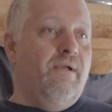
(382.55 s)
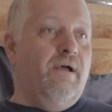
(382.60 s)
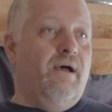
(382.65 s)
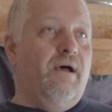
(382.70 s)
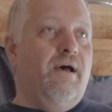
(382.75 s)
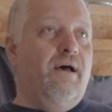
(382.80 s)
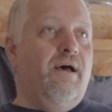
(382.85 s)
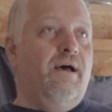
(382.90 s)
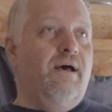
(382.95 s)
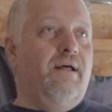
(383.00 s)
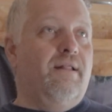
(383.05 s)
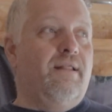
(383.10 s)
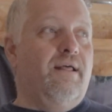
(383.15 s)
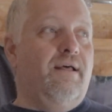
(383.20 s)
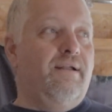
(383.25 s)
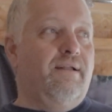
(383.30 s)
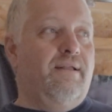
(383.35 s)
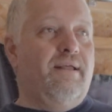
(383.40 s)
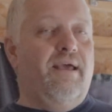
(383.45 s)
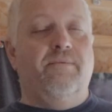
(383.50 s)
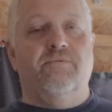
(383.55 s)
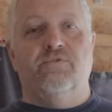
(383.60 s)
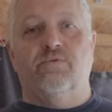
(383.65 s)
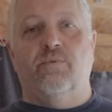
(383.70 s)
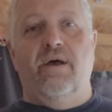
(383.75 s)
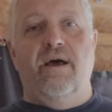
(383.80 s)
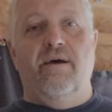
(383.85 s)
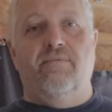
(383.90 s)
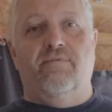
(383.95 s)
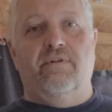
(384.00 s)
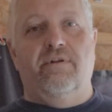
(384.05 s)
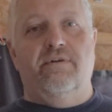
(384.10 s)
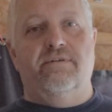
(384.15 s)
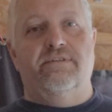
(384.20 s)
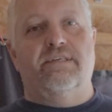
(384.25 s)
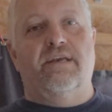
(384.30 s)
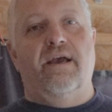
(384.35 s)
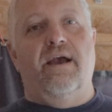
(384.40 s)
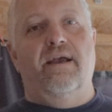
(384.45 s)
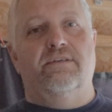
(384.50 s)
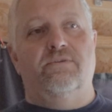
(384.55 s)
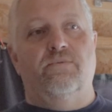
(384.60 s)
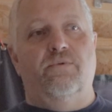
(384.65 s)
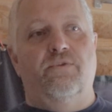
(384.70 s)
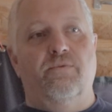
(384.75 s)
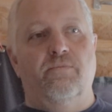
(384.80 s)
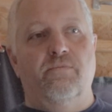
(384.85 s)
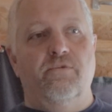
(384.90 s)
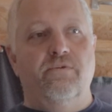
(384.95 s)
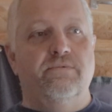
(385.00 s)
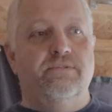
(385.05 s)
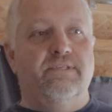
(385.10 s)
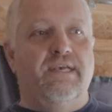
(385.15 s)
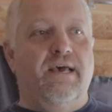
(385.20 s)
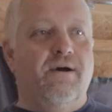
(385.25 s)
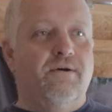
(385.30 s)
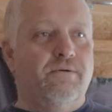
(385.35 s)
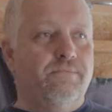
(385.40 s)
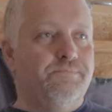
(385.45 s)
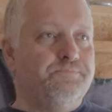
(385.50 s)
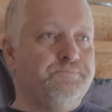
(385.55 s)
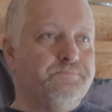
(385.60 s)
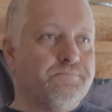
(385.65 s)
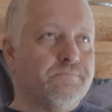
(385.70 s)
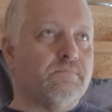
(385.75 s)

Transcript: A lot of times we'll have clear skies when the moon's out,